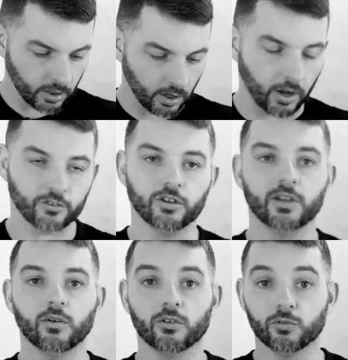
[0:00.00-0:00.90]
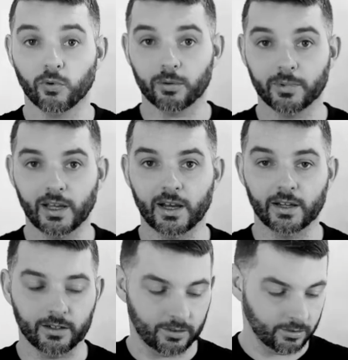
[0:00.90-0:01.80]
Actually no, it's one
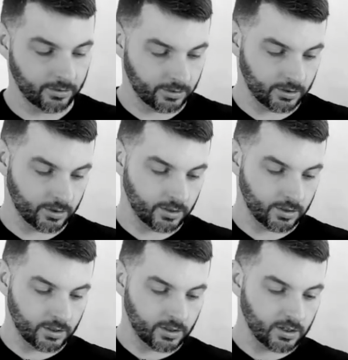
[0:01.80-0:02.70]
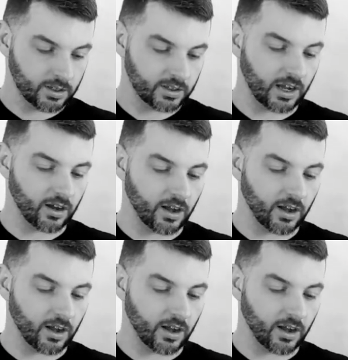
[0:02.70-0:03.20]
behind. Now